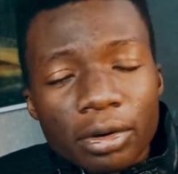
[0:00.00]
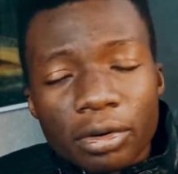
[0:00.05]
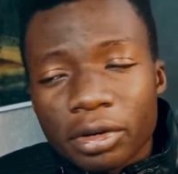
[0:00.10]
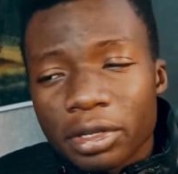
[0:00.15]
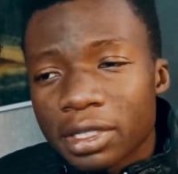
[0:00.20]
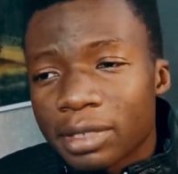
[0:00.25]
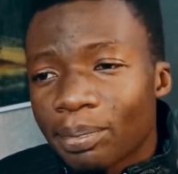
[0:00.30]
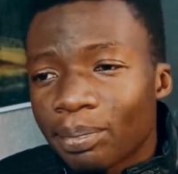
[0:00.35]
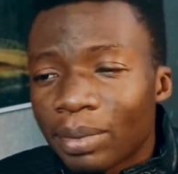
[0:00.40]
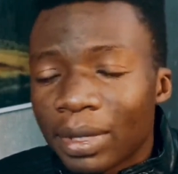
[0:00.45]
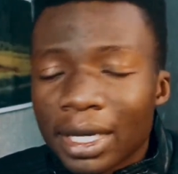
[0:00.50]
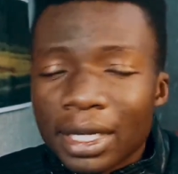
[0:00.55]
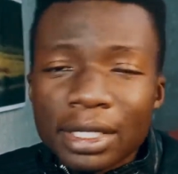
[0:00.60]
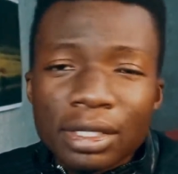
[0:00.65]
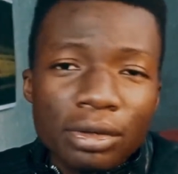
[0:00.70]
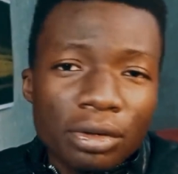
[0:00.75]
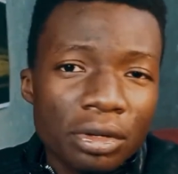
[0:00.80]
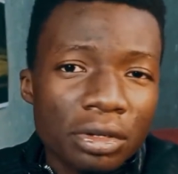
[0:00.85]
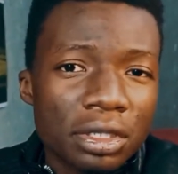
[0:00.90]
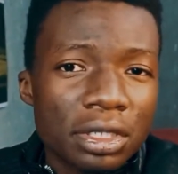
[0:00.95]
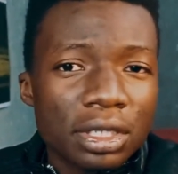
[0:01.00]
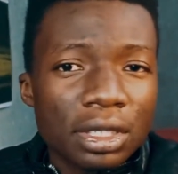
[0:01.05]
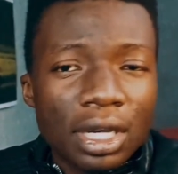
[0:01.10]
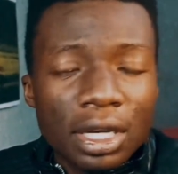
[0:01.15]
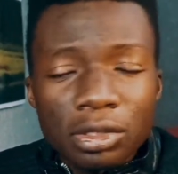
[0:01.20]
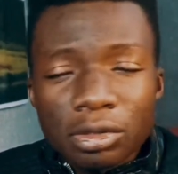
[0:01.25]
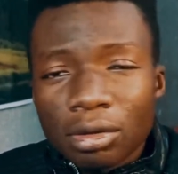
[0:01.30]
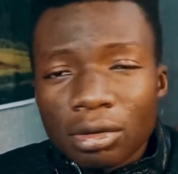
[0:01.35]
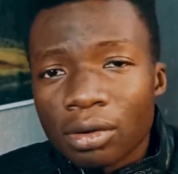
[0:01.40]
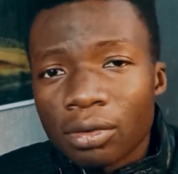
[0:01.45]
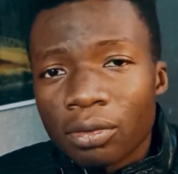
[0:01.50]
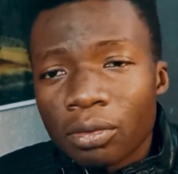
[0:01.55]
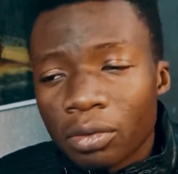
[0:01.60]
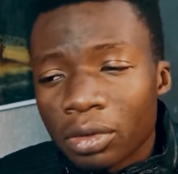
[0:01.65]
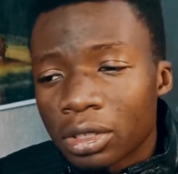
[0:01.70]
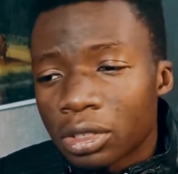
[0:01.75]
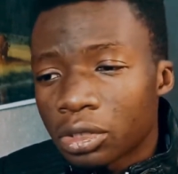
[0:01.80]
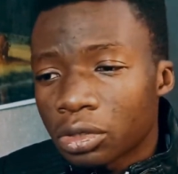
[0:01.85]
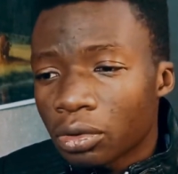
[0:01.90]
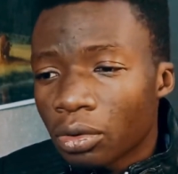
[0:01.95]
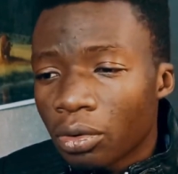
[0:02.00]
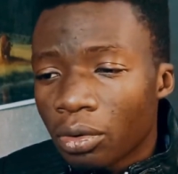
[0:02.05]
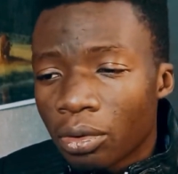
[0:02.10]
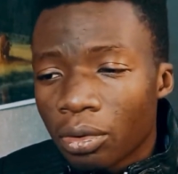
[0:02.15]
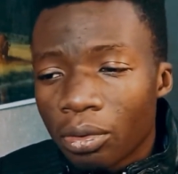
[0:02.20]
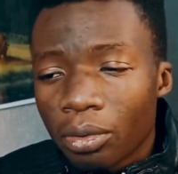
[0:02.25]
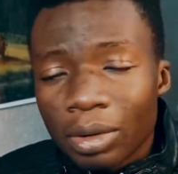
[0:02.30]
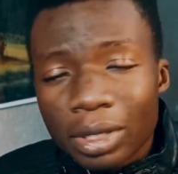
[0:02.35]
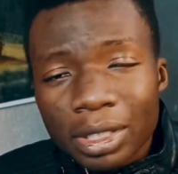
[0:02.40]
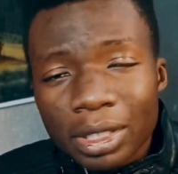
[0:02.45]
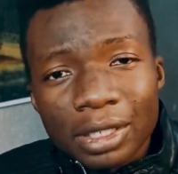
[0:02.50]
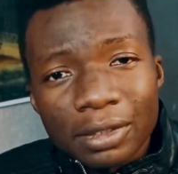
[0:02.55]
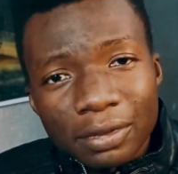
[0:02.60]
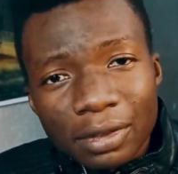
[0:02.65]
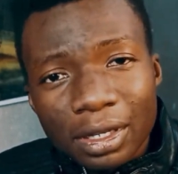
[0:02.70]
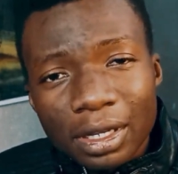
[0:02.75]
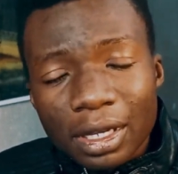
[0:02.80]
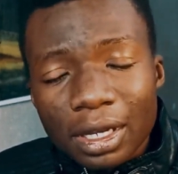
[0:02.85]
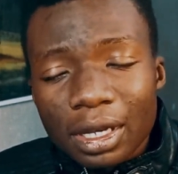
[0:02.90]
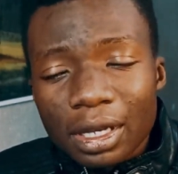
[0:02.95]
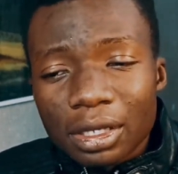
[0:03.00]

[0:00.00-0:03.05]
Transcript: or it's bad or it's actually a good show or whatever.